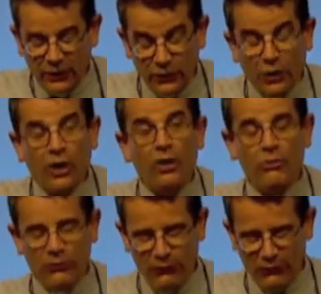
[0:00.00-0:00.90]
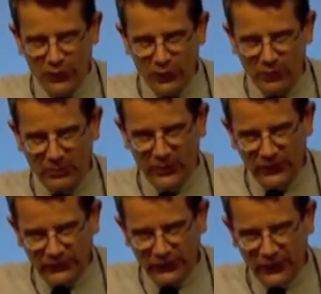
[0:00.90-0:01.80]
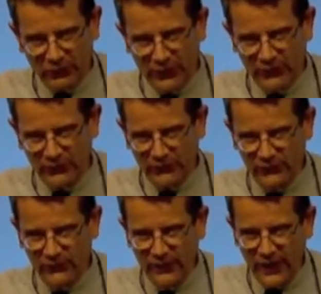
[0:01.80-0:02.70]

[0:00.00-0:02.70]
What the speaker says: The Come Follow Me series